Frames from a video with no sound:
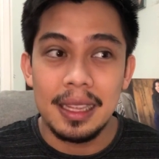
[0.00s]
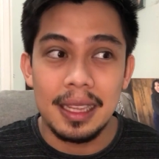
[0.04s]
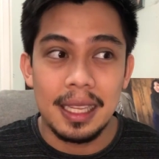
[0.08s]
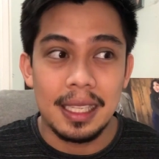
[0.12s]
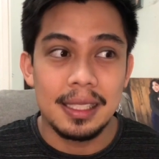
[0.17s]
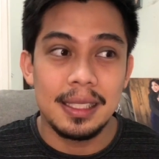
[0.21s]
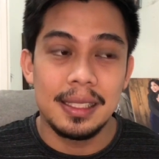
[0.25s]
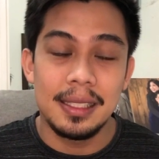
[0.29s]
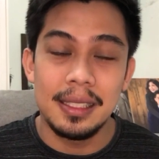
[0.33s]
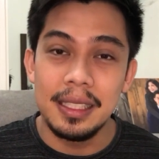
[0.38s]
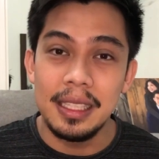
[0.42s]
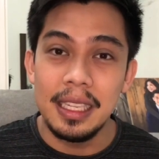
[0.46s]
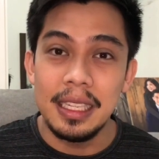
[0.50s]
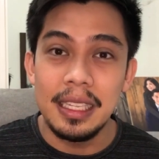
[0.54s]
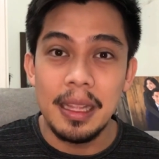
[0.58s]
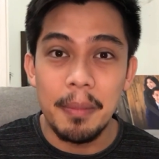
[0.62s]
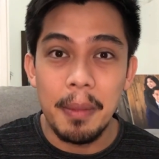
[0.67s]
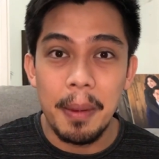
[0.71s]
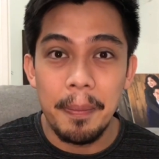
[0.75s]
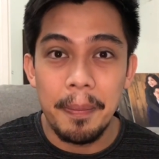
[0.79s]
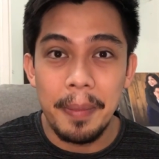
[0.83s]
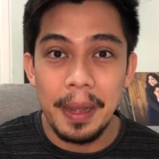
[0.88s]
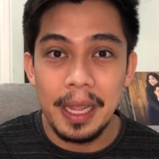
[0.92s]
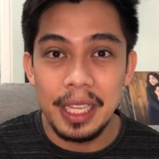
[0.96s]
tas hindi
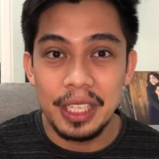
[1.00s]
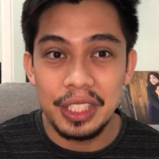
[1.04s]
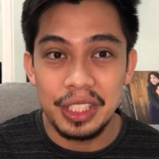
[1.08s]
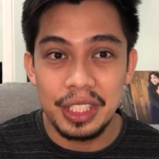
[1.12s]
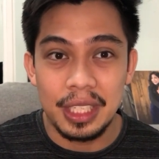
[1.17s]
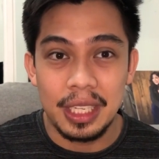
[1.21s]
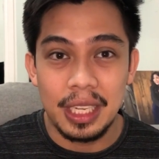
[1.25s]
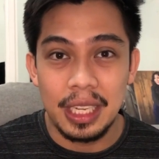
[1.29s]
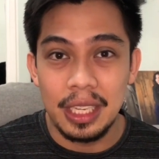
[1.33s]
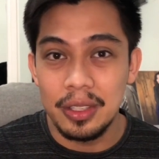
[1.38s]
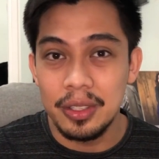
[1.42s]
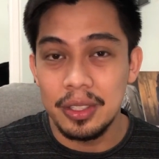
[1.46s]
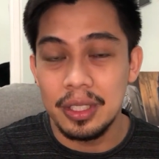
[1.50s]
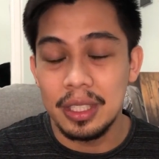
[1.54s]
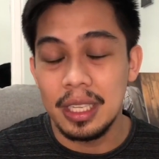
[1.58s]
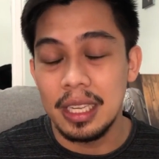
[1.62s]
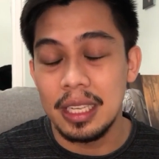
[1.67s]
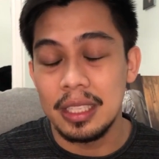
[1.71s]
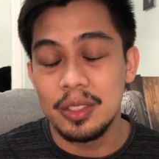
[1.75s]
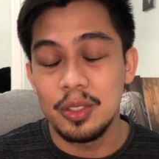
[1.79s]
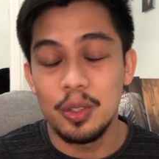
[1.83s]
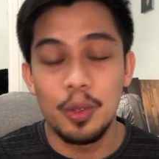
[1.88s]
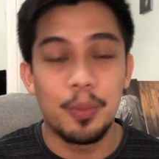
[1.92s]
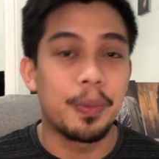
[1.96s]
naman pala siya ganun
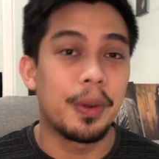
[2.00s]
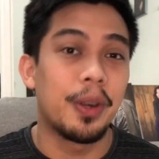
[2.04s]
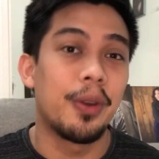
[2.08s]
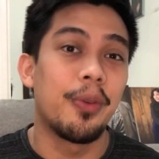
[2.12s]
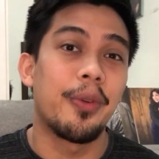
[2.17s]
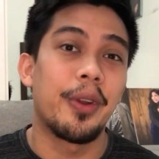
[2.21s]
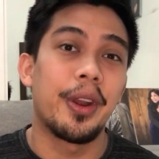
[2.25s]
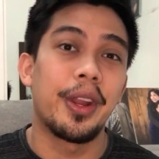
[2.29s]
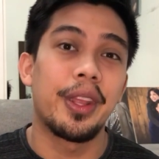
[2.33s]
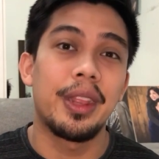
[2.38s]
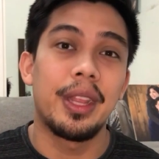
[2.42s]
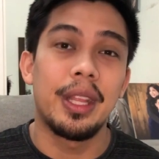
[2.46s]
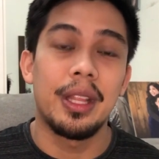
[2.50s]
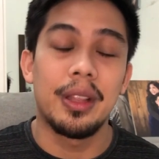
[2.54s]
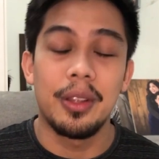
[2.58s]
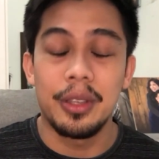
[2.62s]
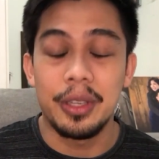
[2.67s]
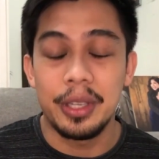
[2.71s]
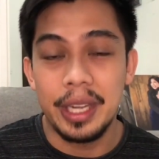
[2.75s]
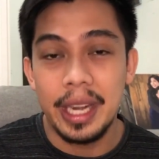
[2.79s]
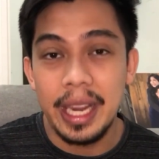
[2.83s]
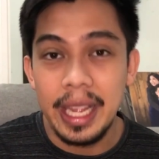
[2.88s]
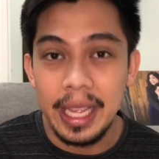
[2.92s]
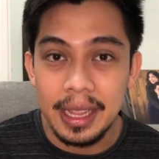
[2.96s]
ka super worth it on
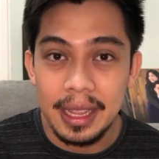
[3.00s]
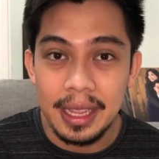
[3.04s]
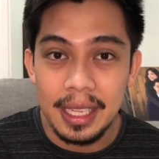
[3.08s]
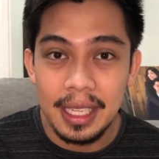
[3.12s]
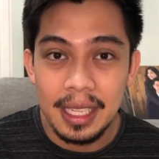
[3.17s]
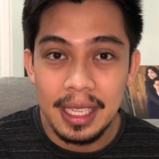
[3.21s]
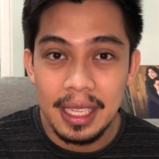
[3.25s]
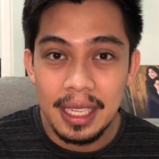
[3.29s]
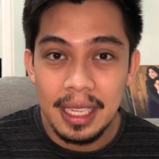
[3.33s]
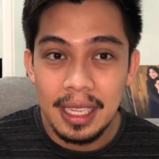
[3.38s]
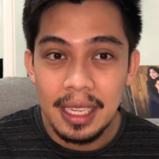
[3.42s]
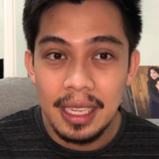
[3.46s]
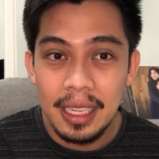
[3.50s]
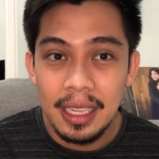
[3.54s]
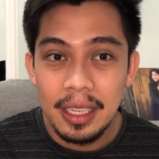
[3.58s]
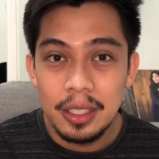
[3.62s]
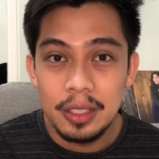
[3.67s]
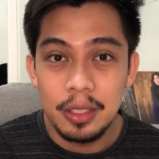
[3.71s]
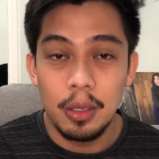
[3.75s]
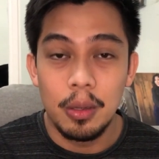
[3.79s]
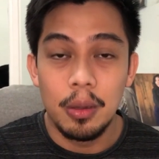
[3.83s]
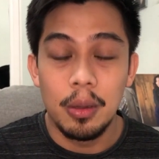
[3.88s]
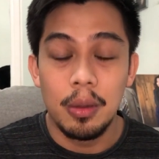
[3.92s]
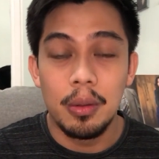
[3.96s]
your end.
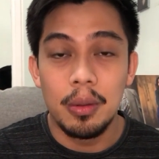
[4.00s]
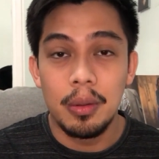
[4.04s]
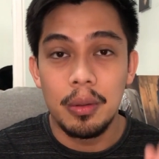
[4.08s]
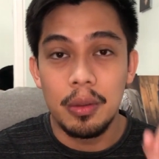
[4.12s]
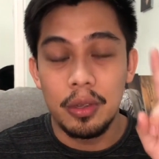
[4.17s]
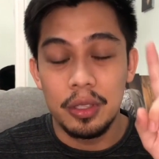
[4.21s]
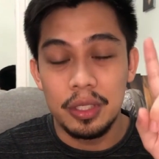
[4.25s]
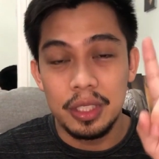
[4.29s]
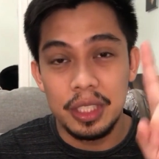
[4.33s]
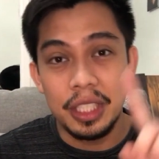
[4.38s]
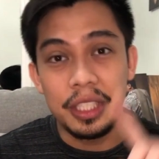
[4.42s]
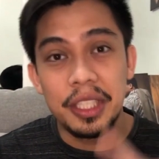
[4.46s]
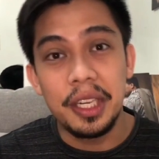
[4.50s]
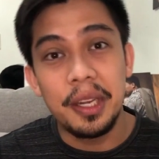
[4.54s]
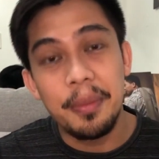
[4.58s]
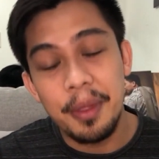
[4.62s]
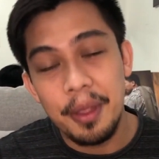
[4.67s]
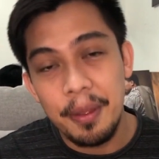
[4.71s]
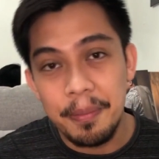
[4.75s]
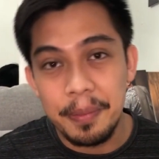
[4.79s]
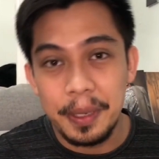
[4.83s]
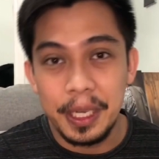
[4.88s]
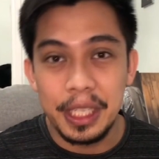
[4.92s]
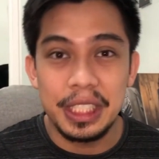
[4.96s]
So, consider mo
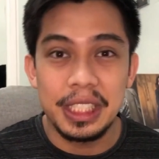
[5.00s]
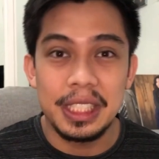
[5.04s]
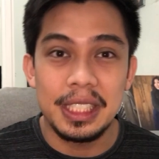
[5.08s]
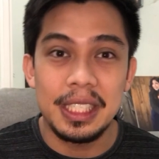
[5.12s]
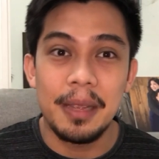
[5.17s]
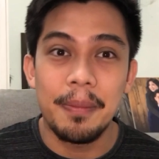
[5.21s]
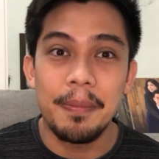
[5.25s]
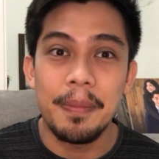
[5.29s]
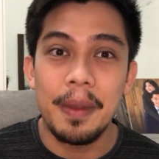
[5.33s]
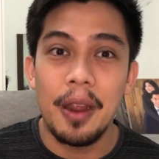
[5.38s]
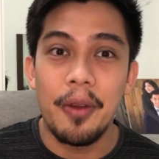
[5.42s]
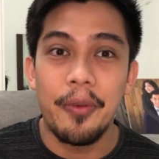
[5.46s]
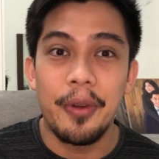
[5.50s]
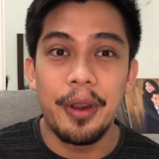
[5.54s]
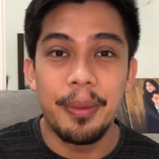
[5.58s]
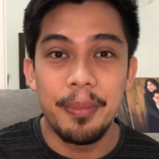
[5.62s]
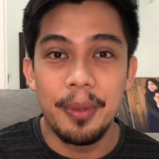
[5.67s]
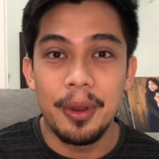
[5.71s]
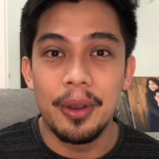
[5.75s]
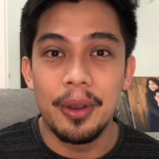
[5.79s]
yung purchasing power mo.